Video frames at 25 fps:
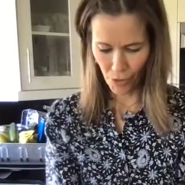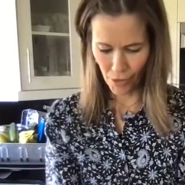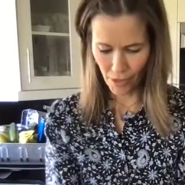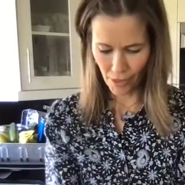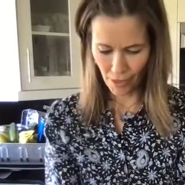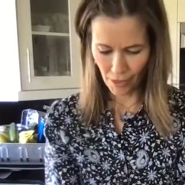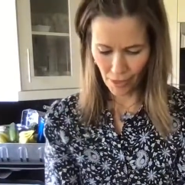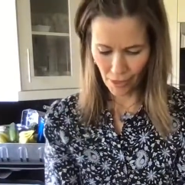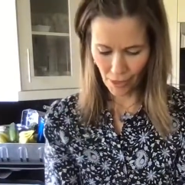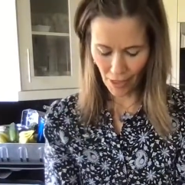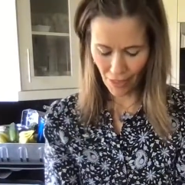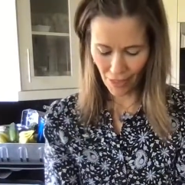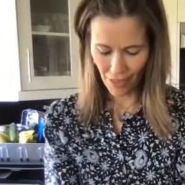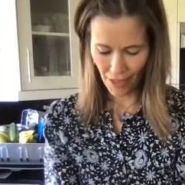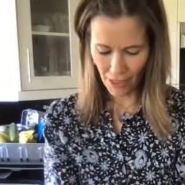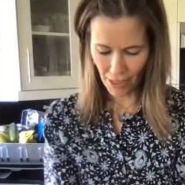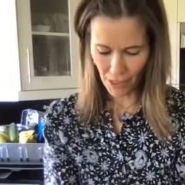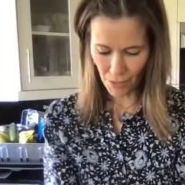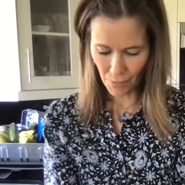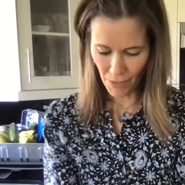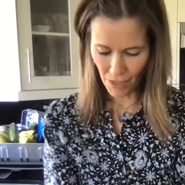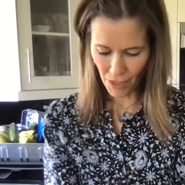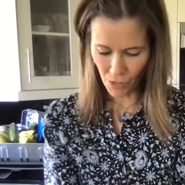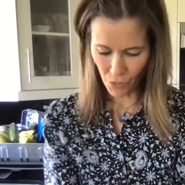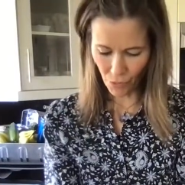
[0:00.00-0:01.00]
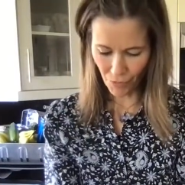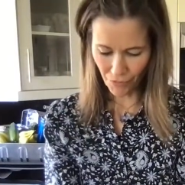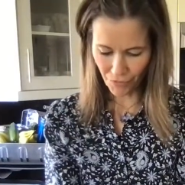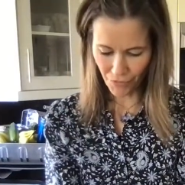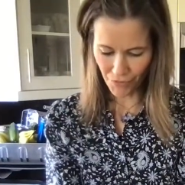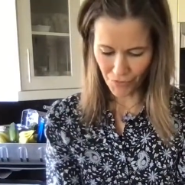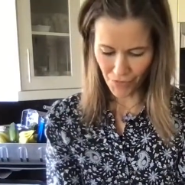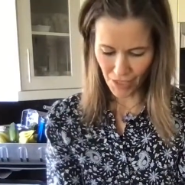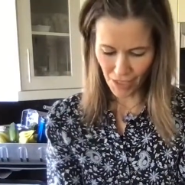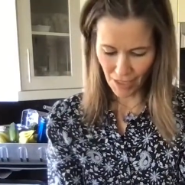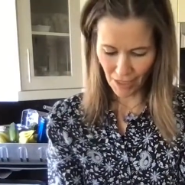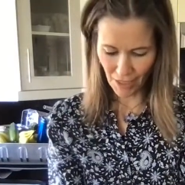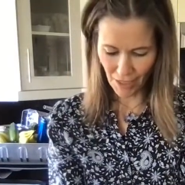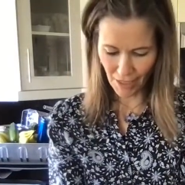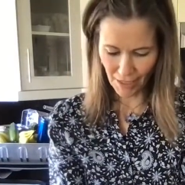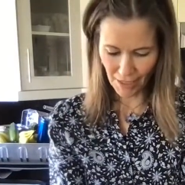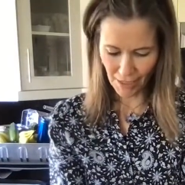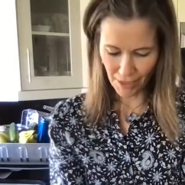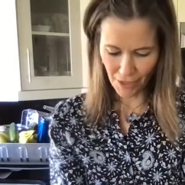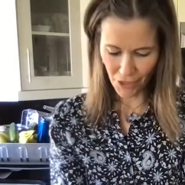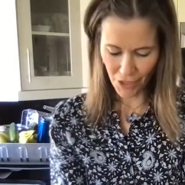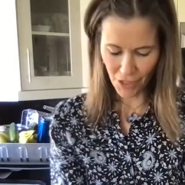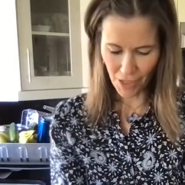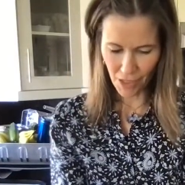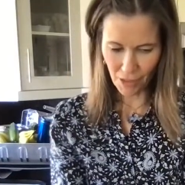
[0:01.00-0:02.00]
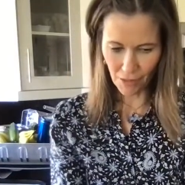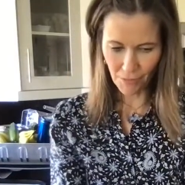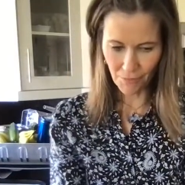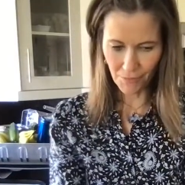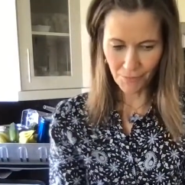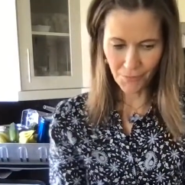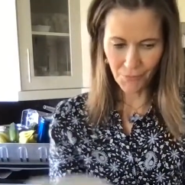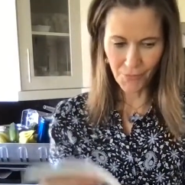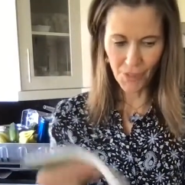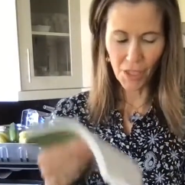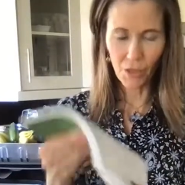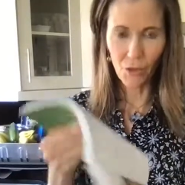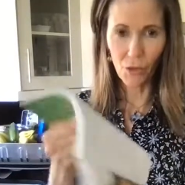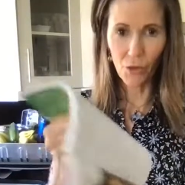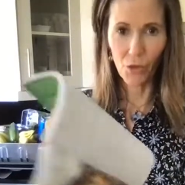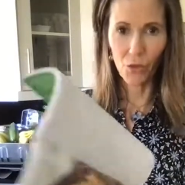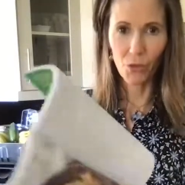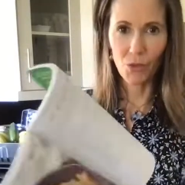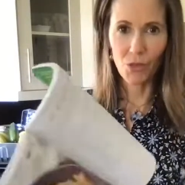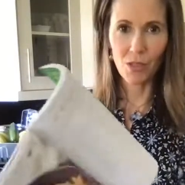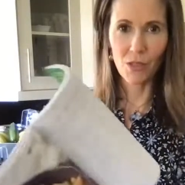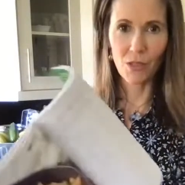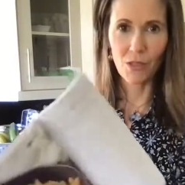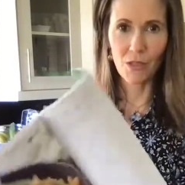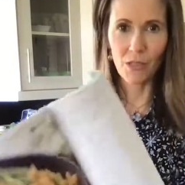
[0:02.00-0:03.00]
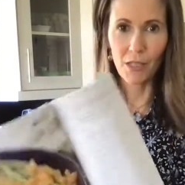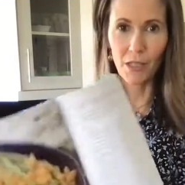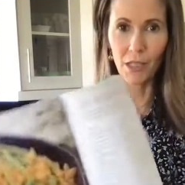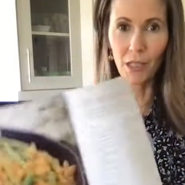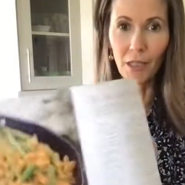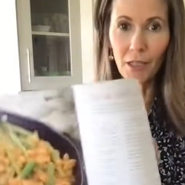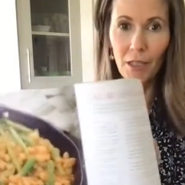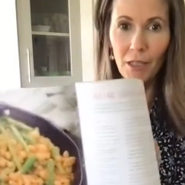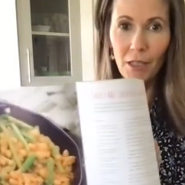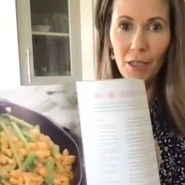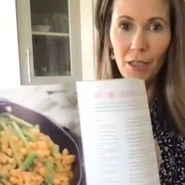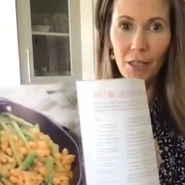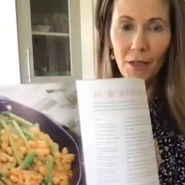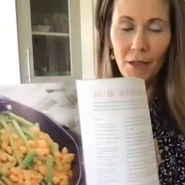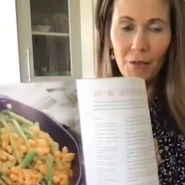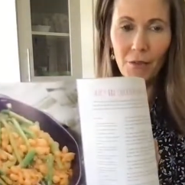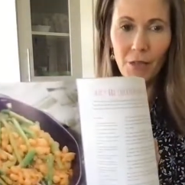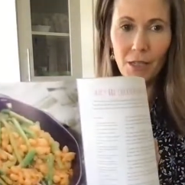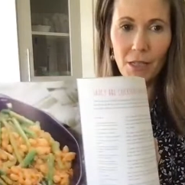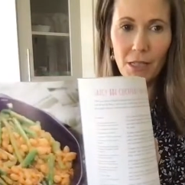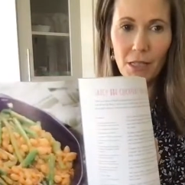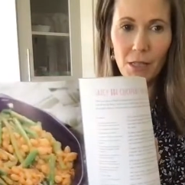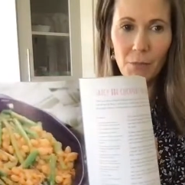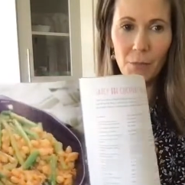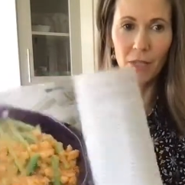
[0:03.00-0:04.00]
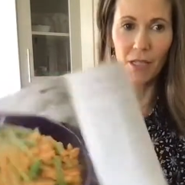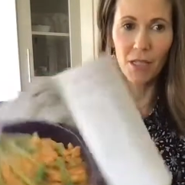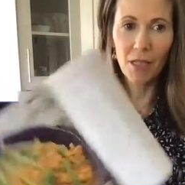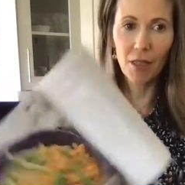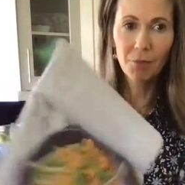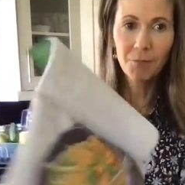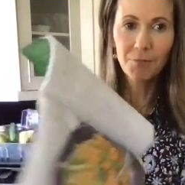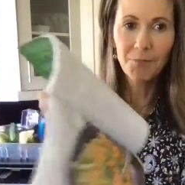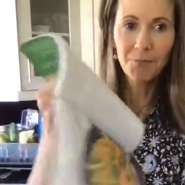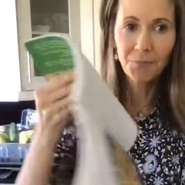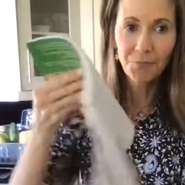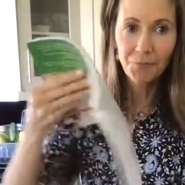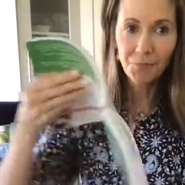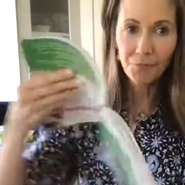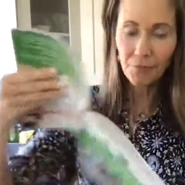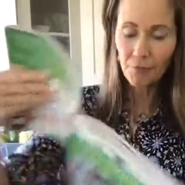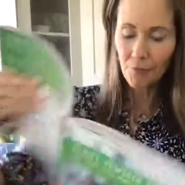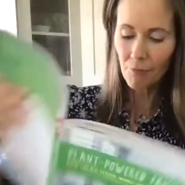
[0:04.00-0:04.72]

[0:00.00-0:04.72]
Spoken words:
So have you made this recipe? If you have Plant Part Families, tell me, have you made this one?